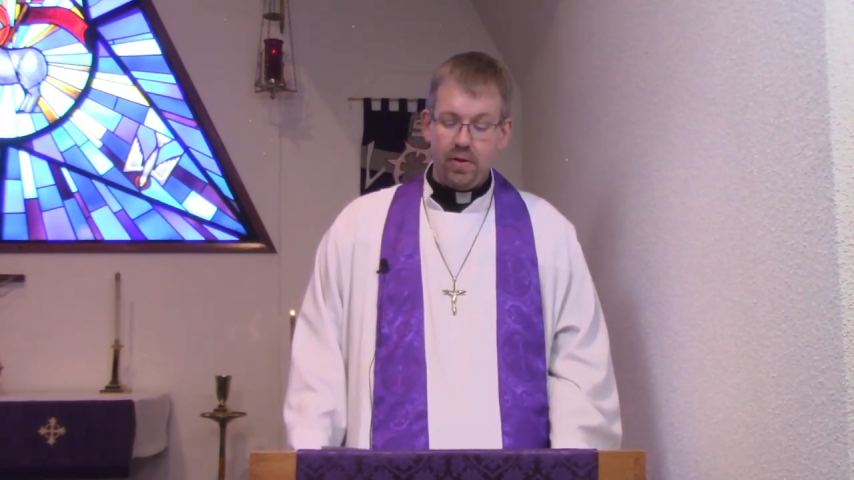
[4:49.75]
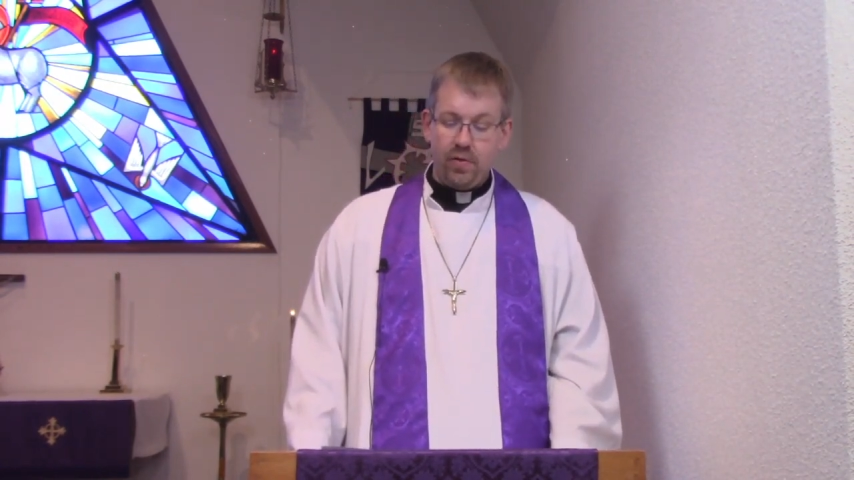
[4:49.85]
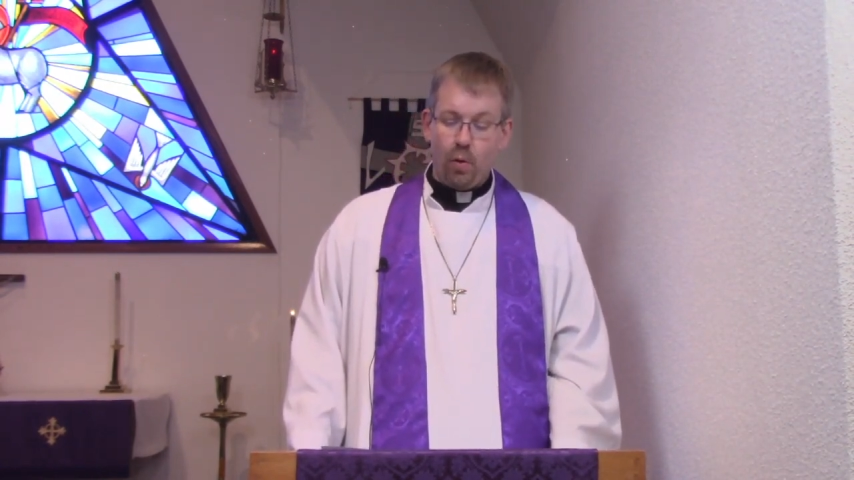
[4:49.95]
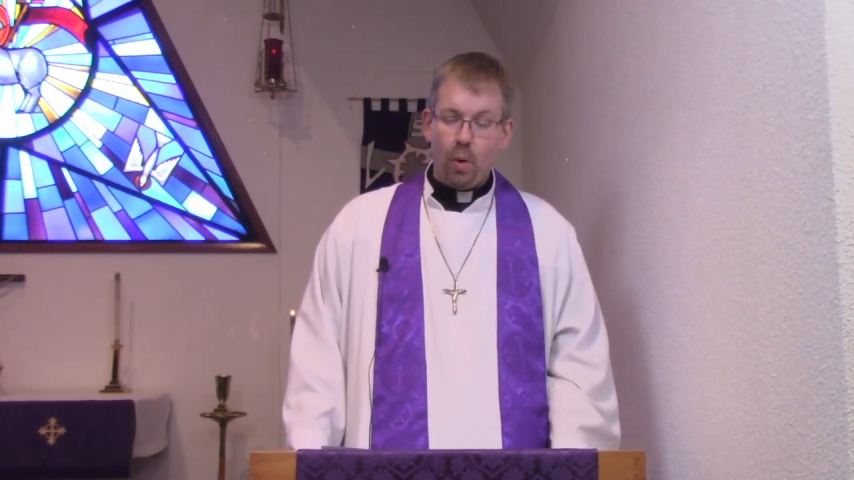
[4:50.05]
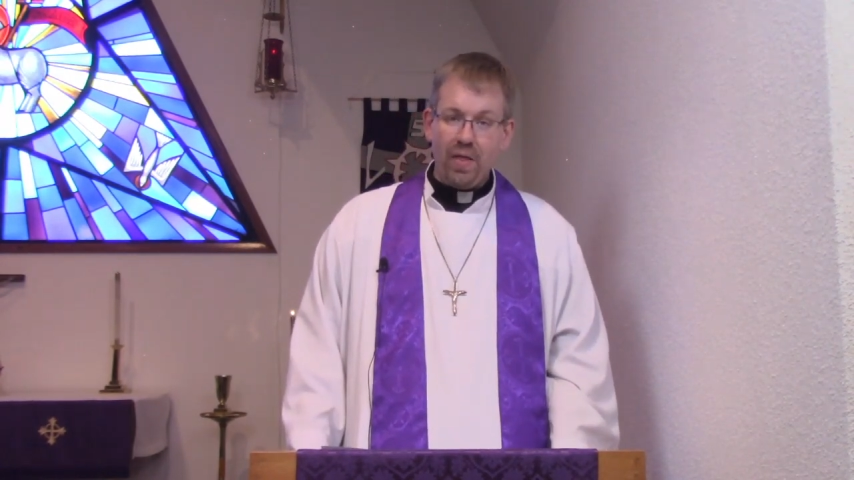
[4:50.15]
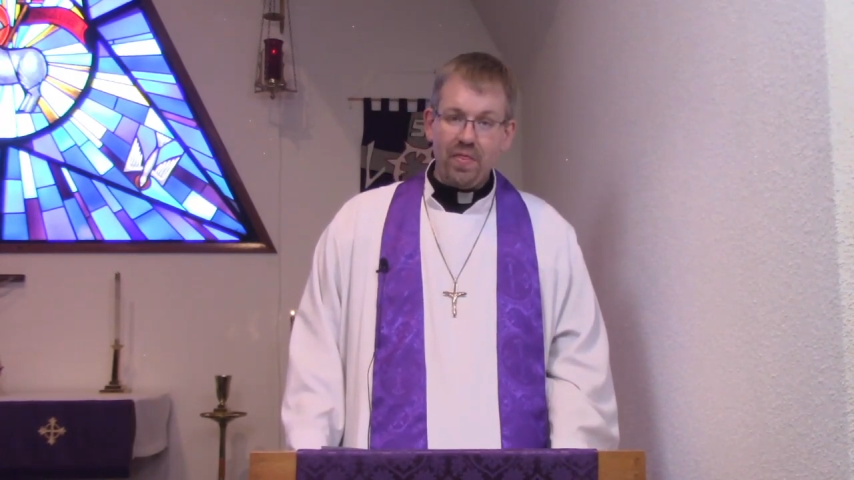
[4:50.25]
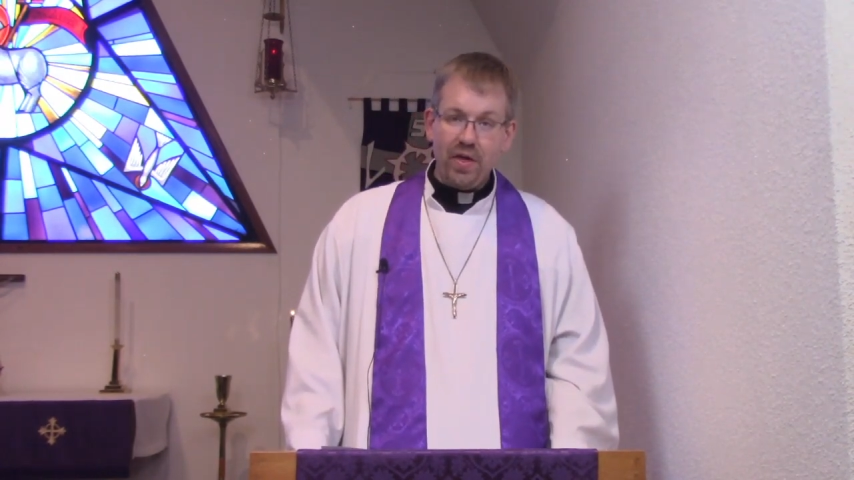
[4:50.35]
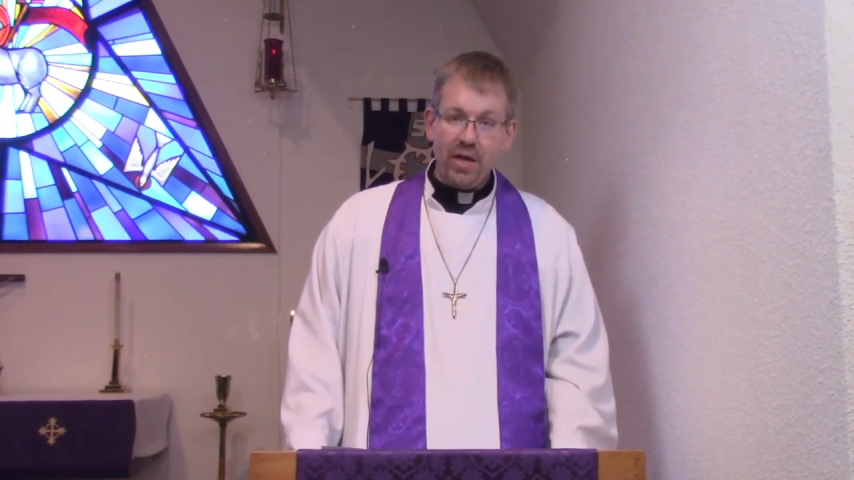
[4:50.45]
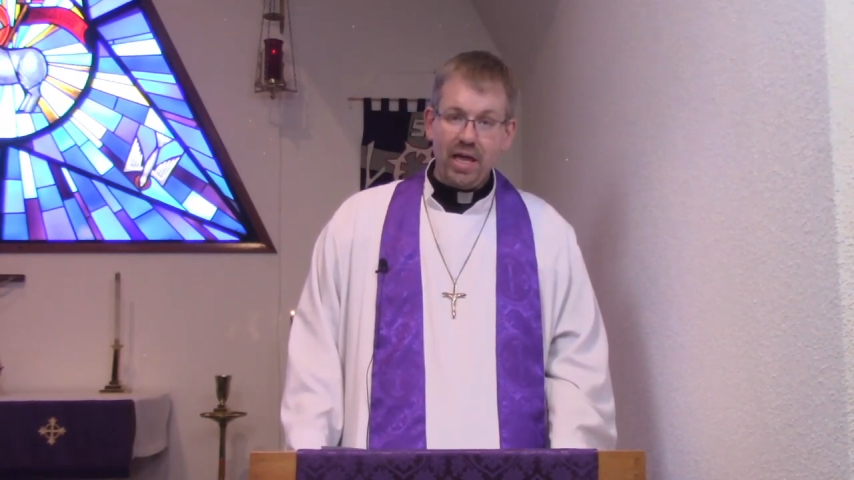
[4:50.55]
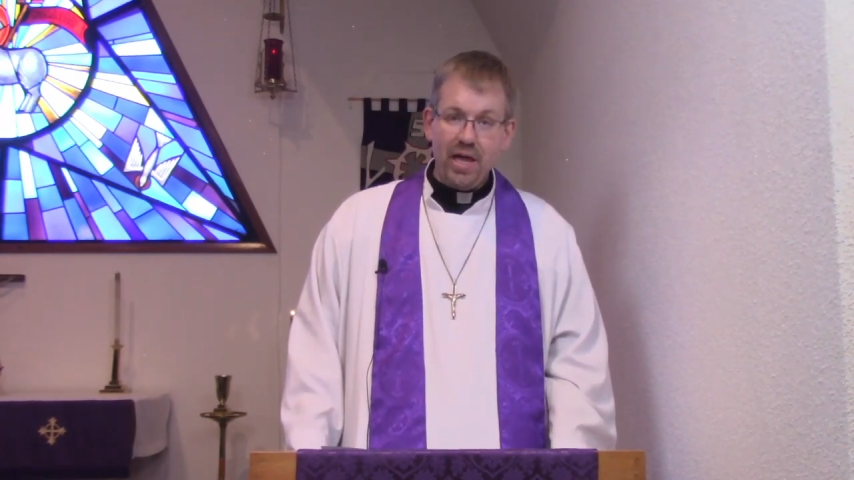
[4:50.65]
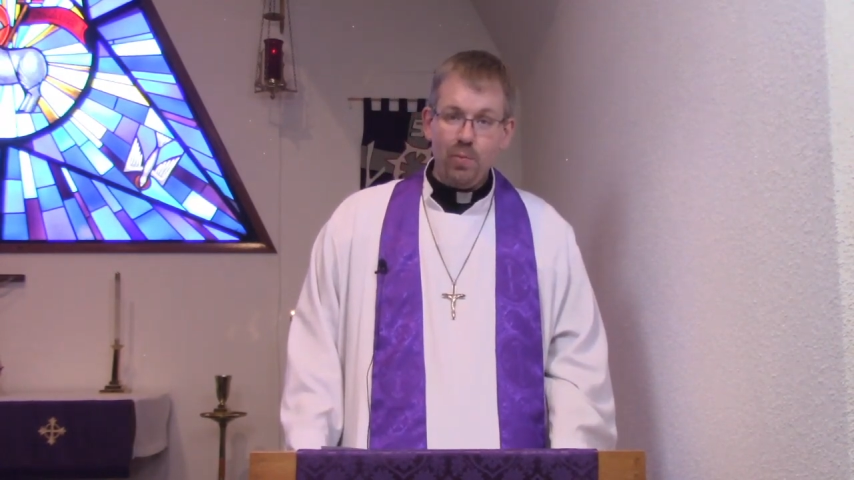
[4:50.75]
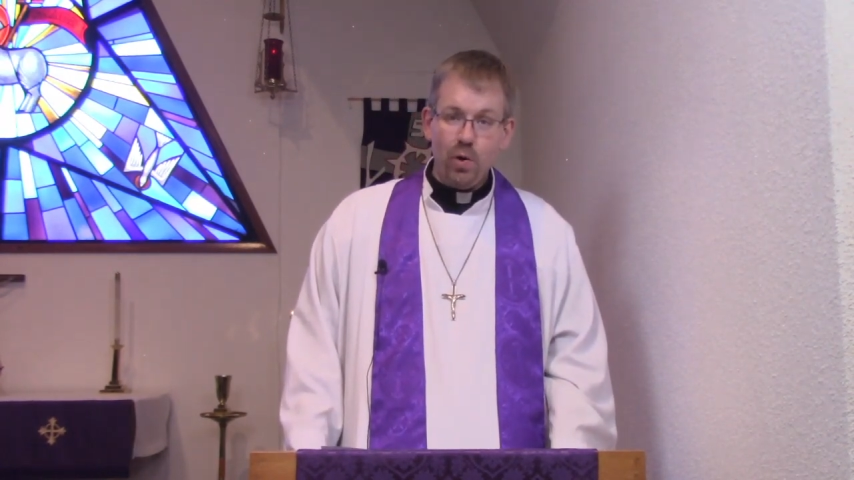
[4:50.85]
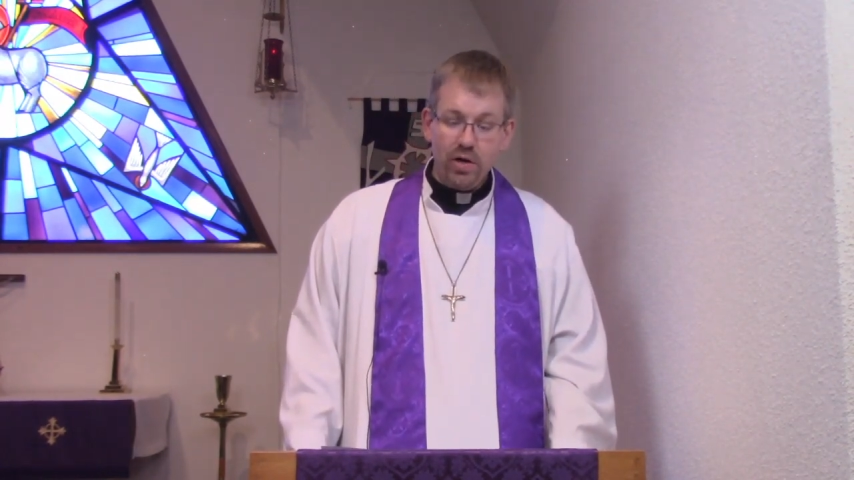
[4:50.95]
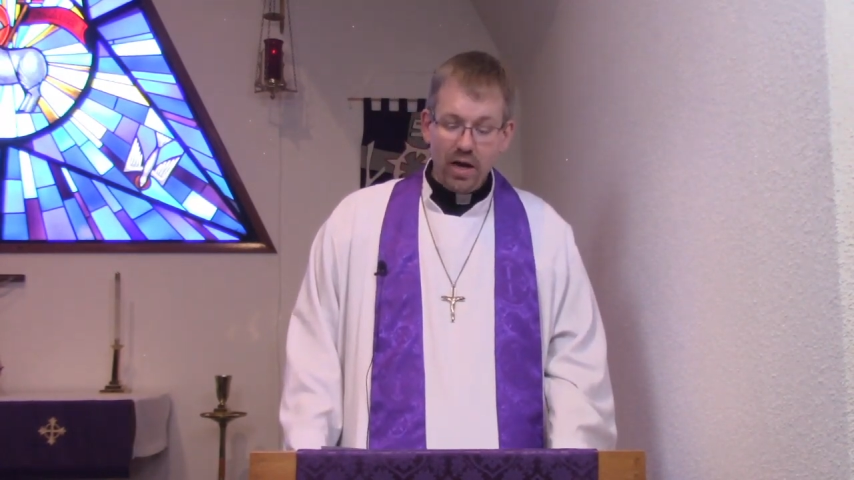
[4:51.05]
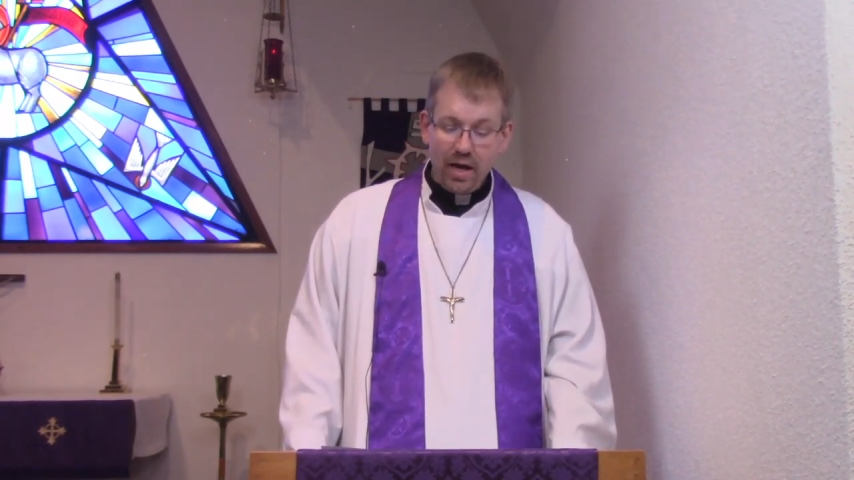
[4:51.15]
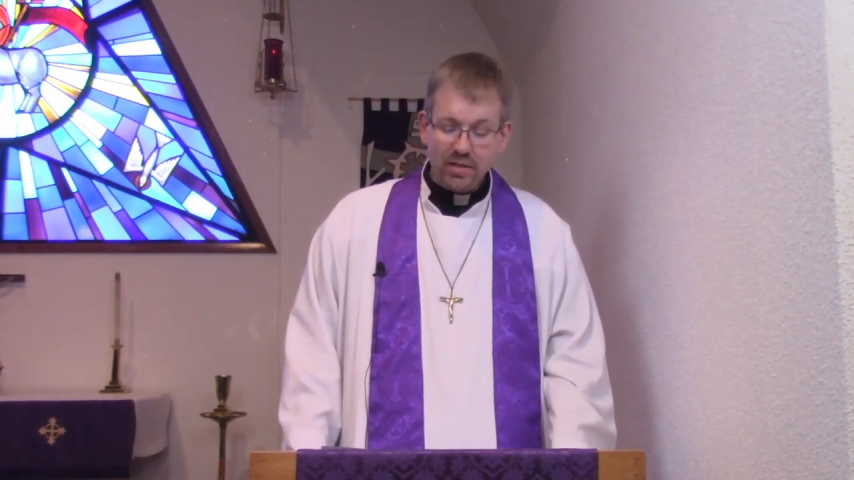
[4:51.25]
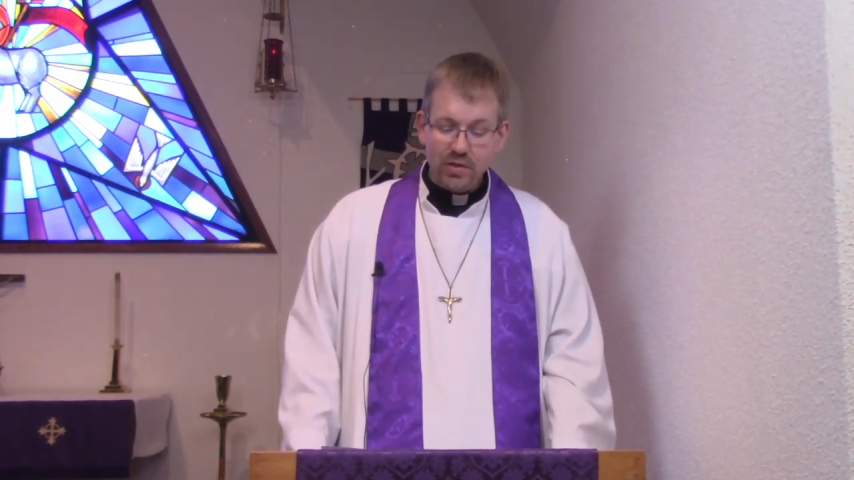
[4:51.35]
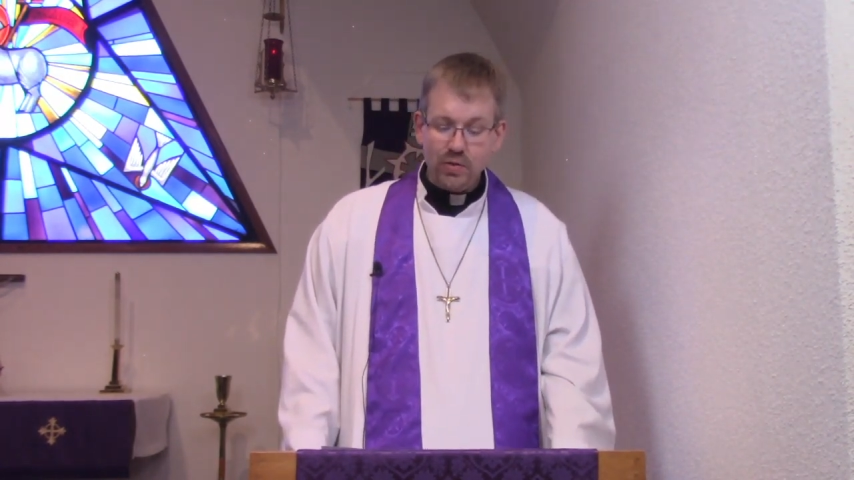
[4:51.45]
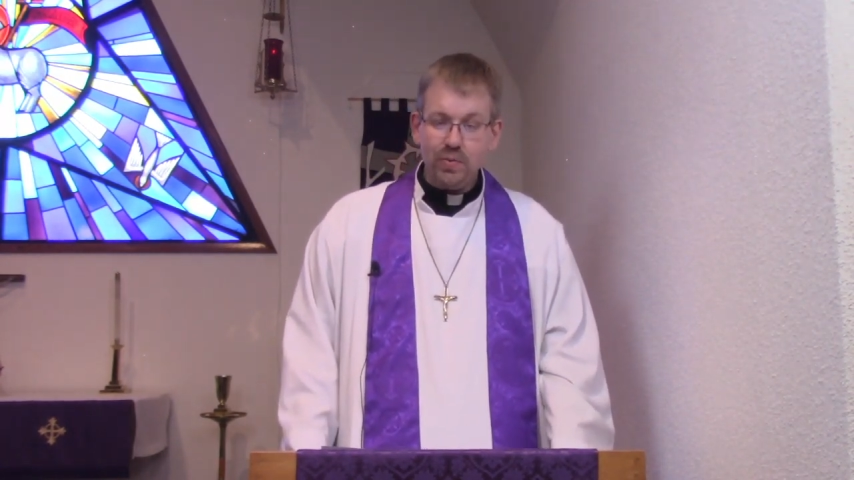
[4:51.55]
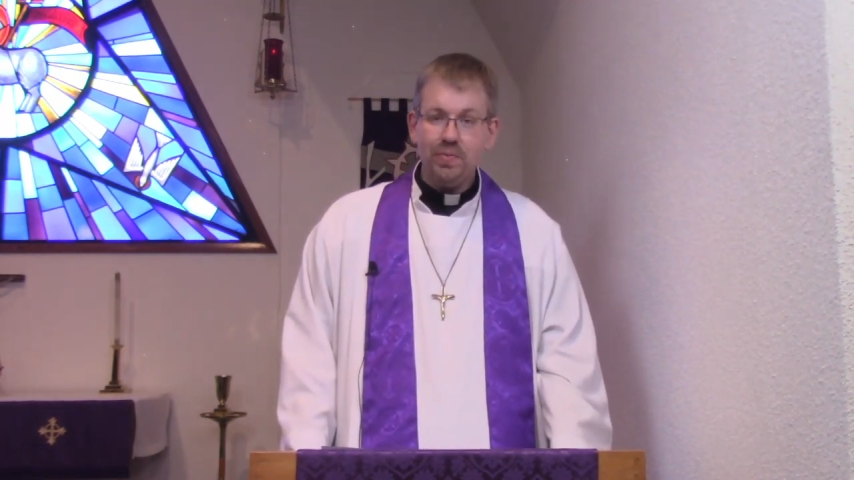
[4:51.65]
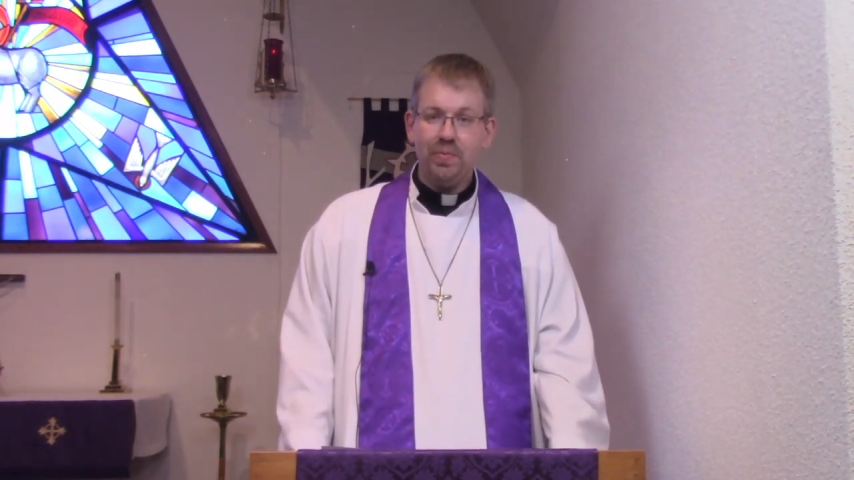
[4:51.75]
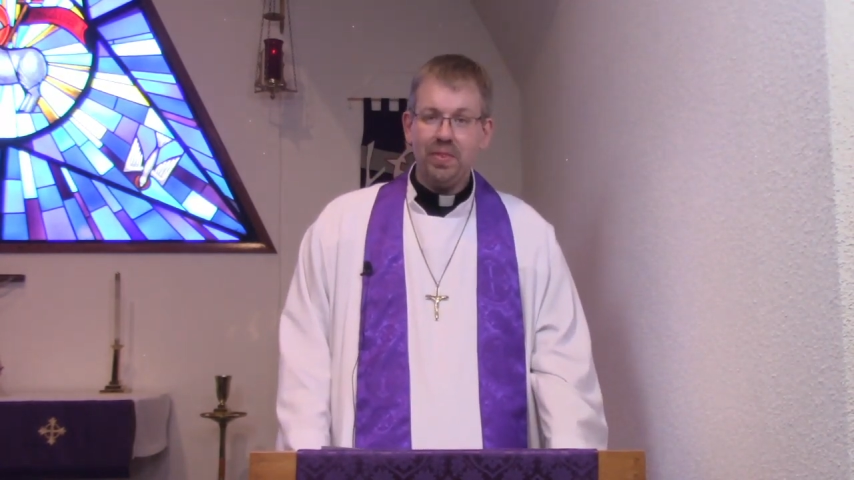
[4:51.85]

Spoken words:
The one thing he would not do